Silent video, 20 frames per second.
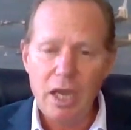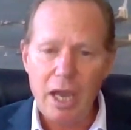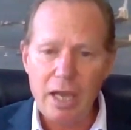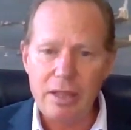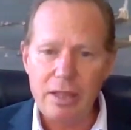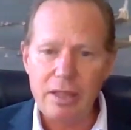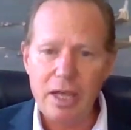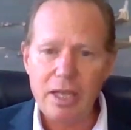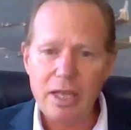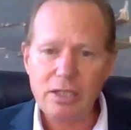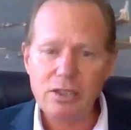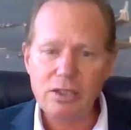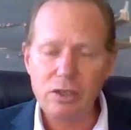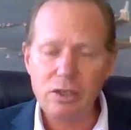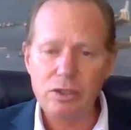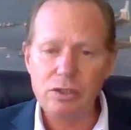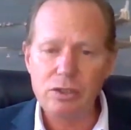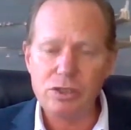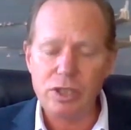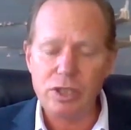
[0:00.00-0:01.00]
And that
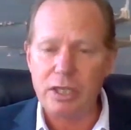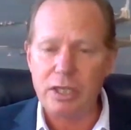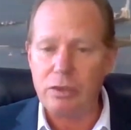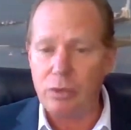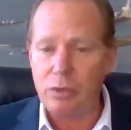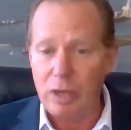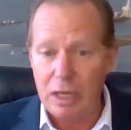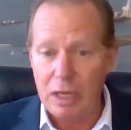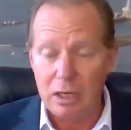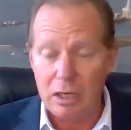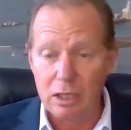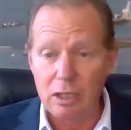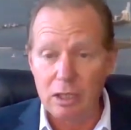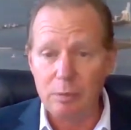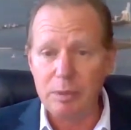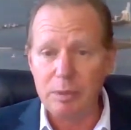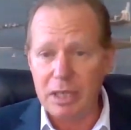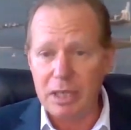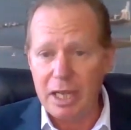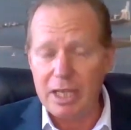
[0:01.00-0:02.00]
goes a
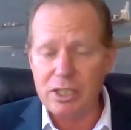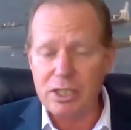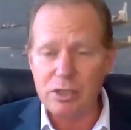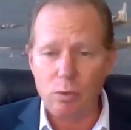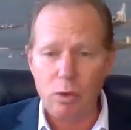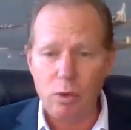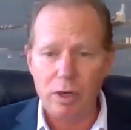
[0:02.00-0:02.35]
little bit later.